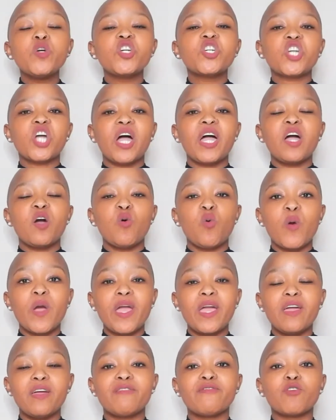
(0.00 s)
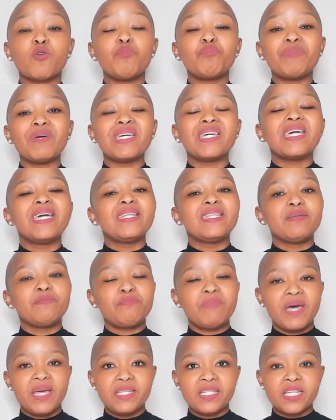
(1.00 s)
we shy away from being
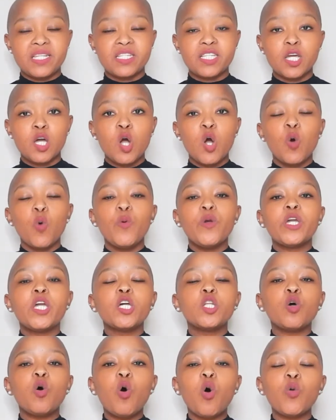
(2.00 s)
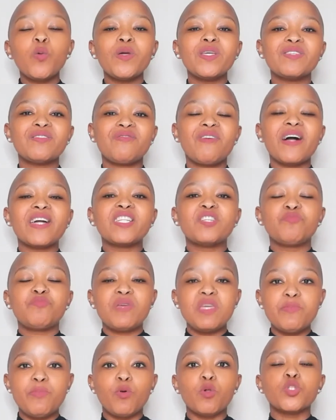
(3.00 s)
independent, we can always find
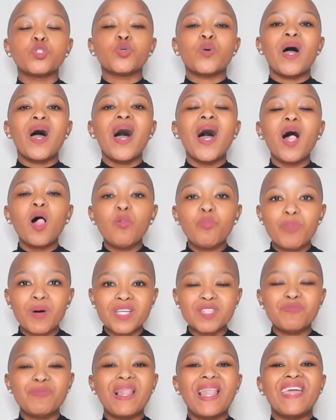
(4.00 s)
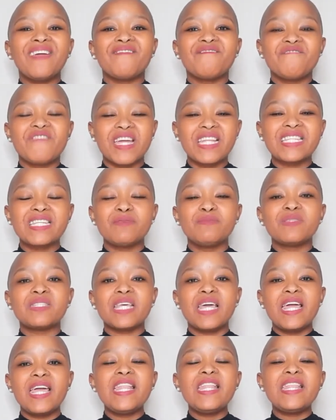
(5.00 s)
people to help us play victims
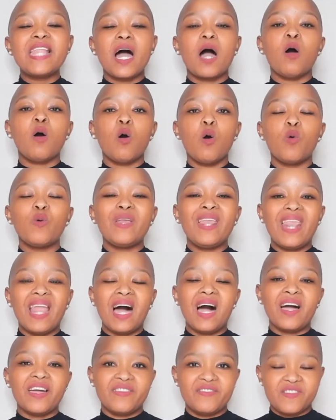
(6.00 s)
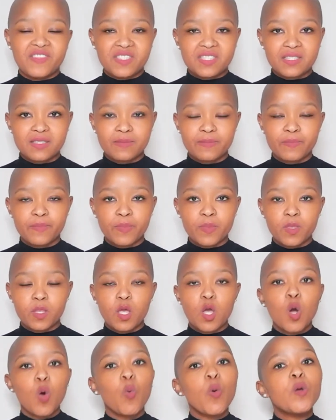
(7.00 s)
in our own lives.
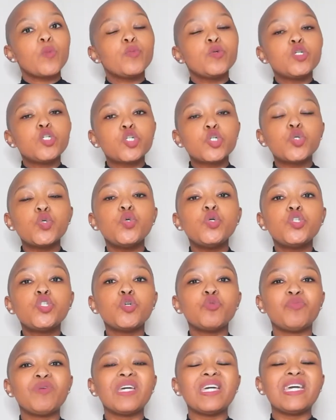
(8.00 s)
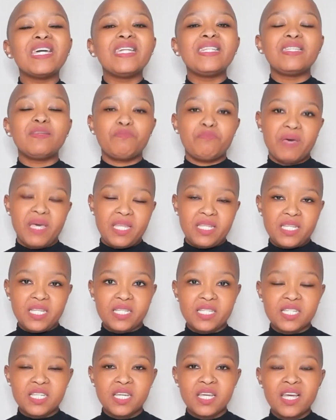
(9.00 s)
When we choose to be
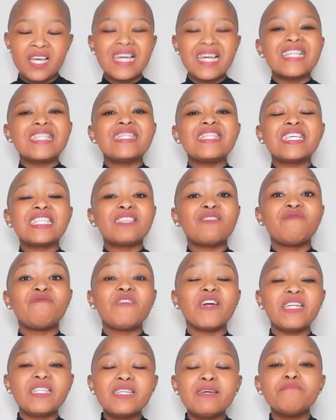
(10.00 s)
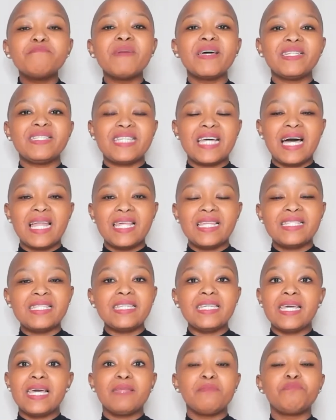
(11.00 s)
independent, this victim
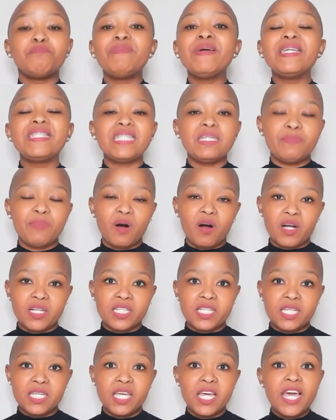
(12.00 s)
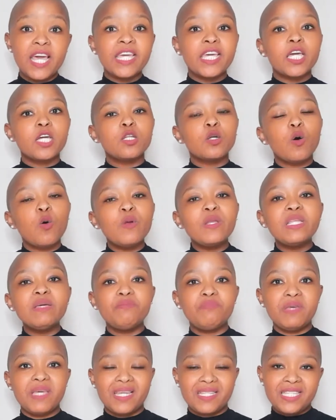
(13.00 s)
mentality and pity party can only
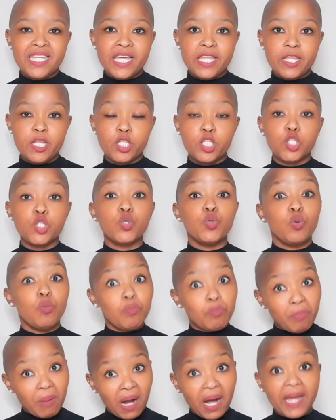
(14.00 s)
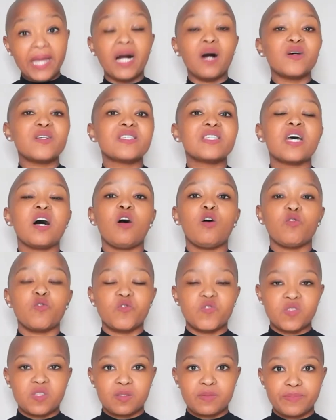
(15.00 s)
be attended to by
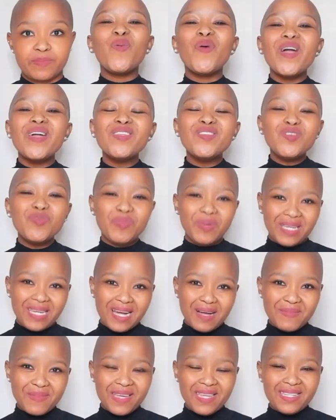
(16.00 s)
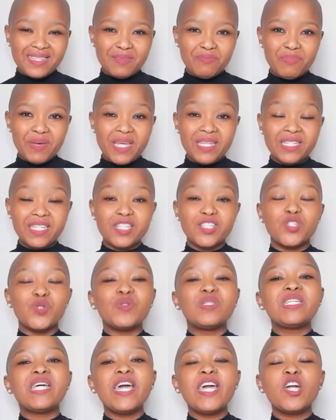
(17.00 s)
ourselves. When you become independent,
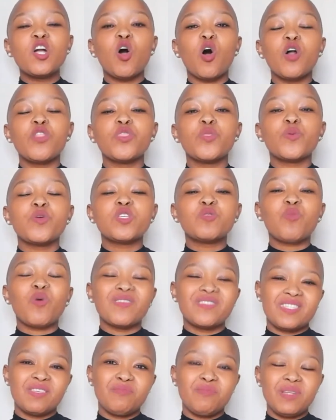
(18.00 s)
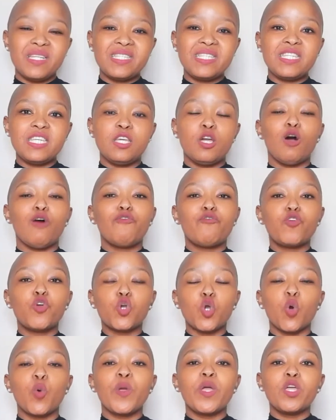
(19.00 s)
you take on the responsibility of
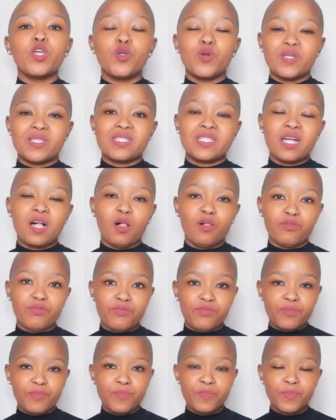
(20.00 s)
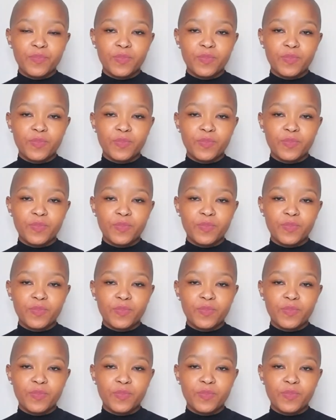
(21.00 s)
growing yourself.